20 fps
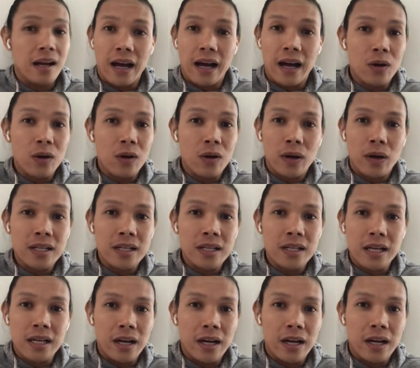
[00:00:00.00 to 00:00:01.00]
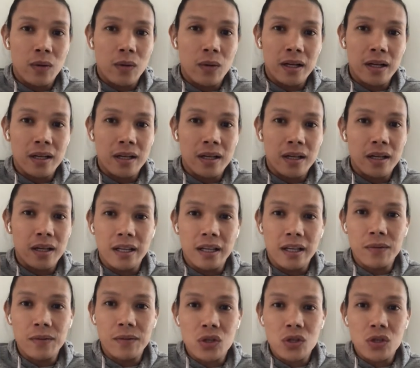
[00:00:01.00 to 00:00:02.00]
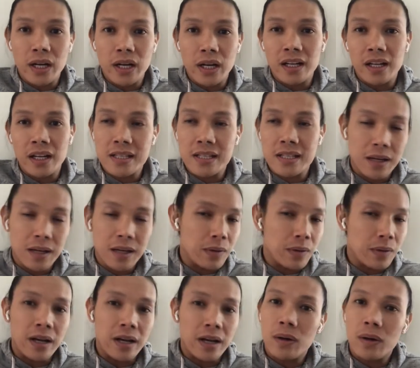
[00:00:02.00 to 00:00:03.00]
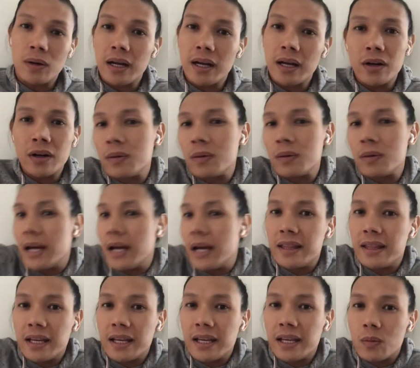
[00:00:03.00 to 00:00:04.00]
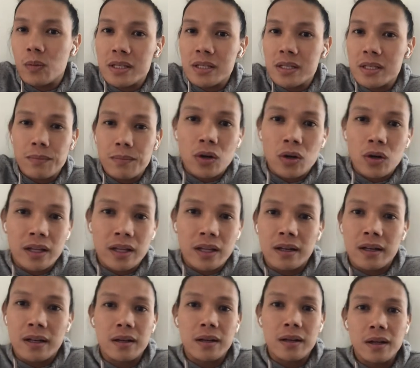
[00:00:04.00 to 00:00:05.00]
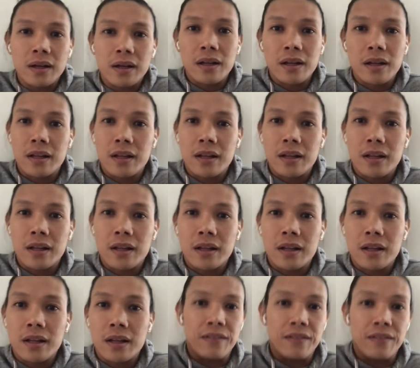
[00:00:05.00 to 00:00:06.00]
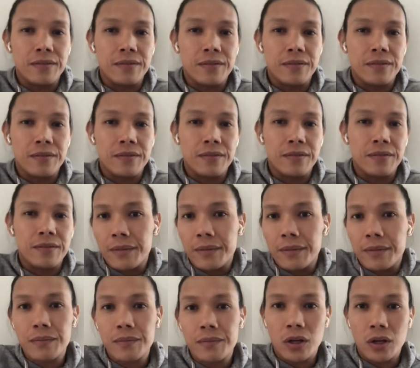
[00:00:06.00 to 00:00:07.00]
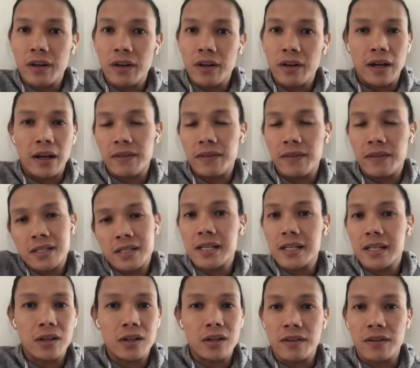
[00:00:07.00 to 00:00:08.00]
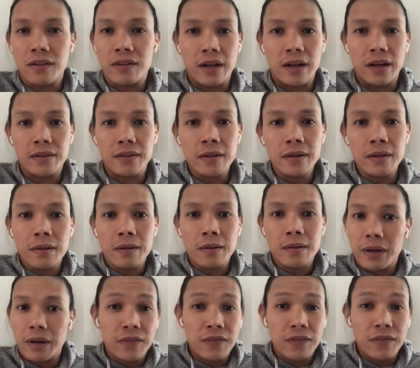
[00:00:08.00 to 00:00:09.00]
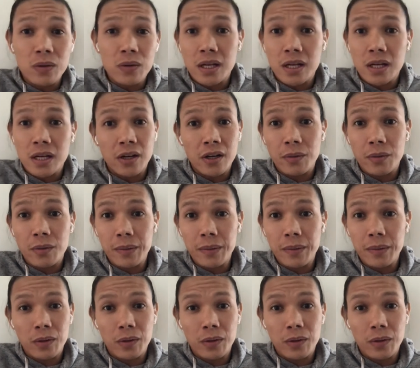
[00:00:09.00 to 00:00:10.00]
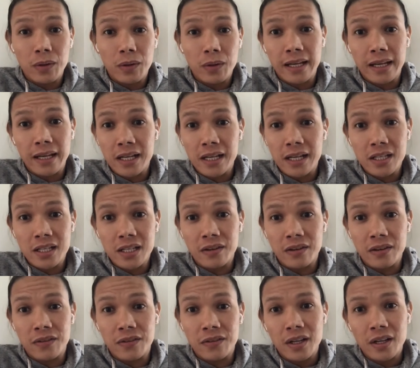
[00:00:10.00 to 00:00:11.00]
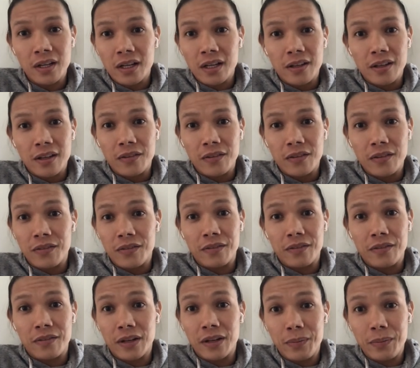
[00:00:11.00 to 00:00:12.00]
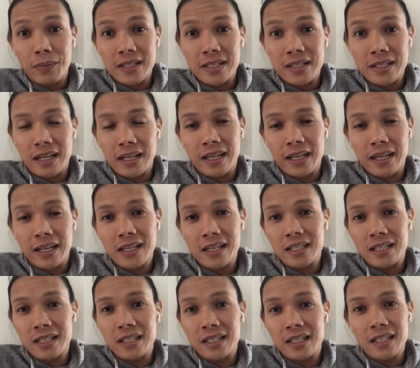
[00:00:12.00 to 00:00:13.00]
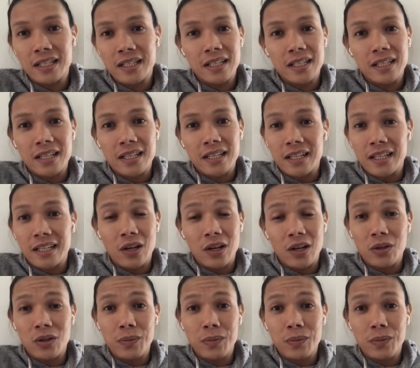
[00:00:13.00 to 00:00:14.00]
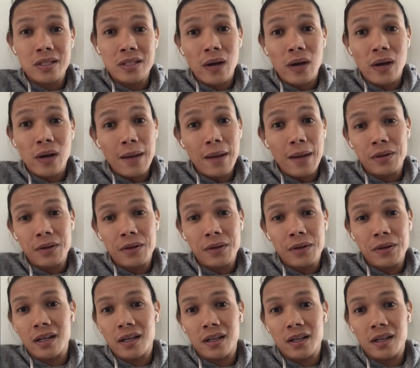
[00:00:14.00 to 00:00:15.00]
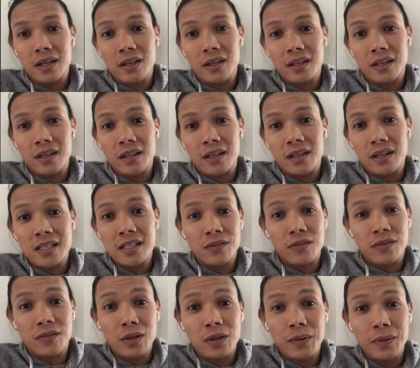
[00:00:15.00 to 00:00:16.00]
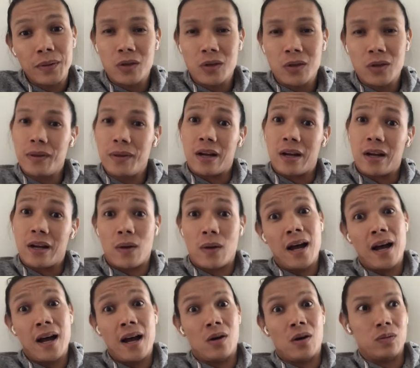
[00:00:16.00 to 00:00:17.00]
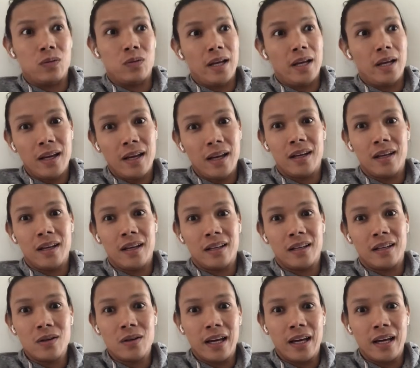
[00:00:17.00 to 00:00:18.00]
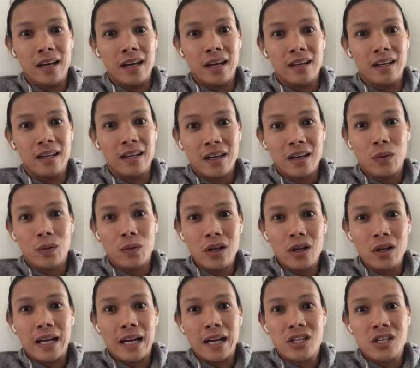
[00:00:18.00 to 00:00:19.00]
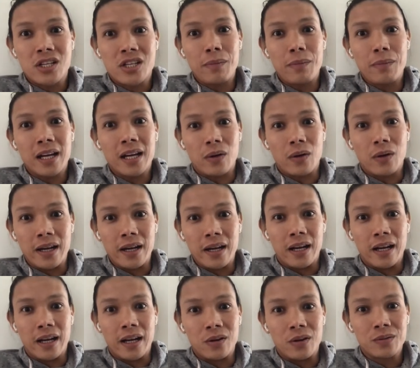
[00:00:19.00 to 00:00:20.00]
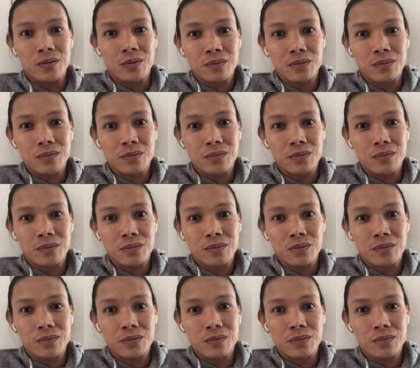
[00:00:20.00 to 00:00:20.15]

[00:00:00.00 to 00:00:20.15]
I don't want to give them the short end of the stick, but I think it wasn't more than 35. Okay, 35. Let's just say 35. But if there was 100 people in the delegation of Philippines delegation, yo, you'd be so happy, right? Mm-hmm. As a Filipino, you'd be like, wow, dang, okay. We look like Jamaica right now.